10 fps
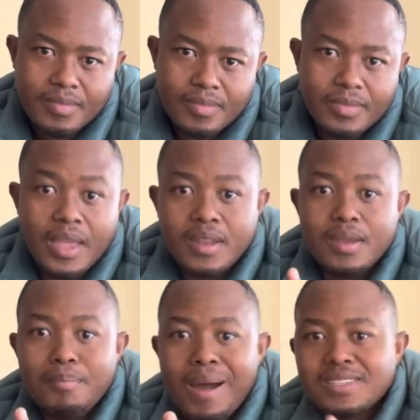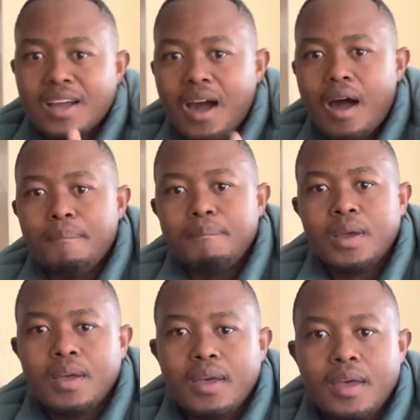Then he must come
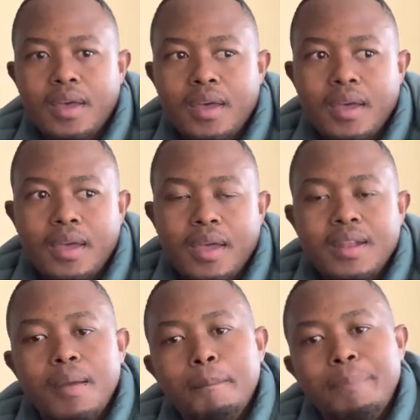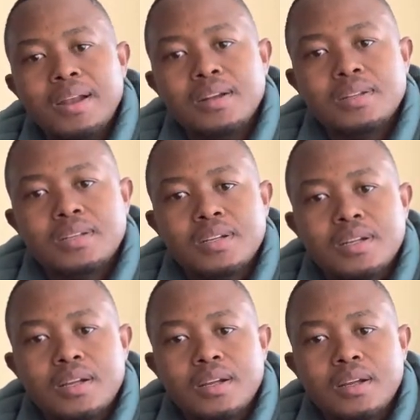and build
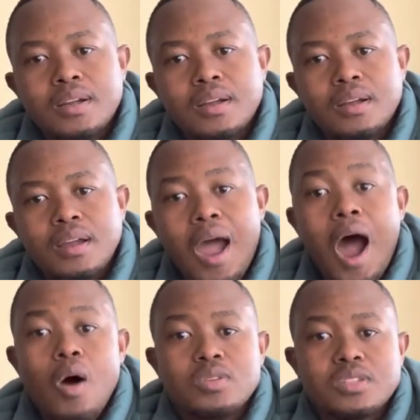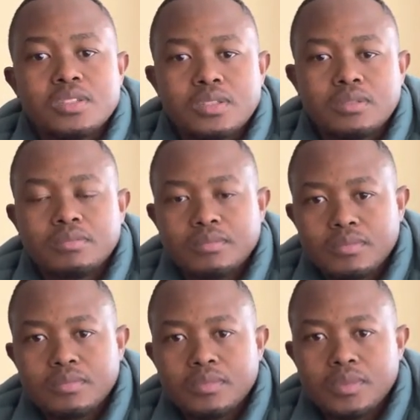a house
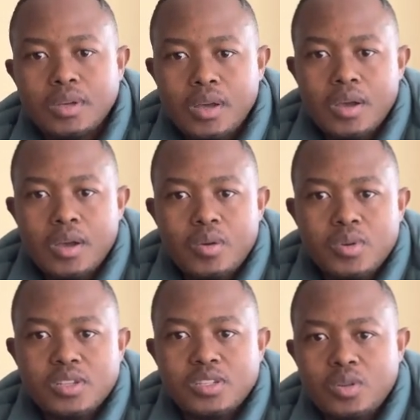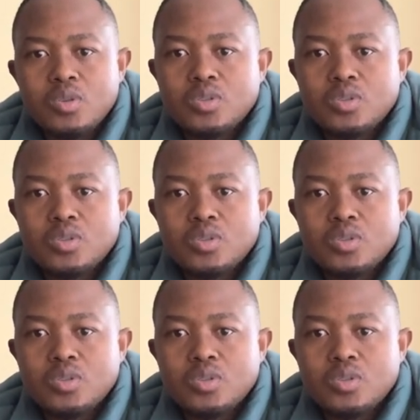which is close